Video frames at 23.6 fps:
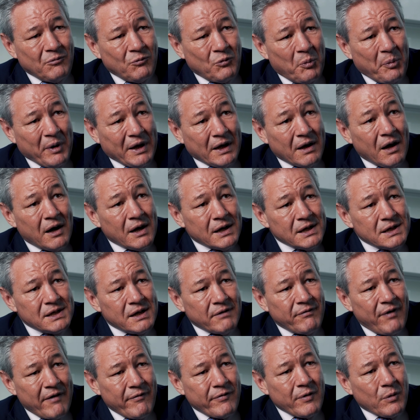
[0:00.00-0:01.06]
would be
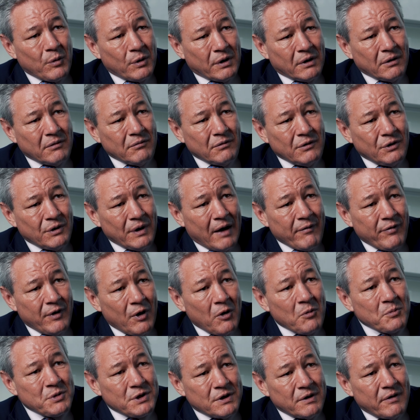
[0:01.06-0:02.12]
nice if everyone could have
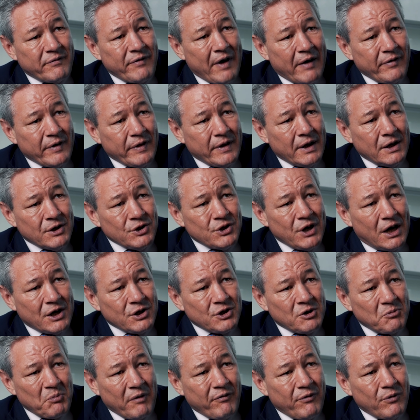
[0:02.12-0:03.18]
the option of having the
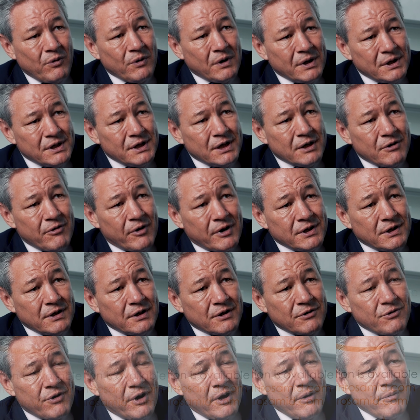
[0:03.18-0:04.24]
injection before considering
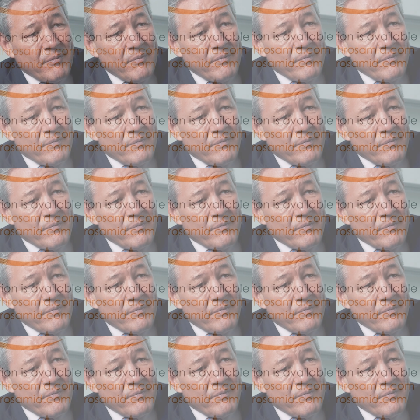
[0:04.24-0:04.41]
surgery.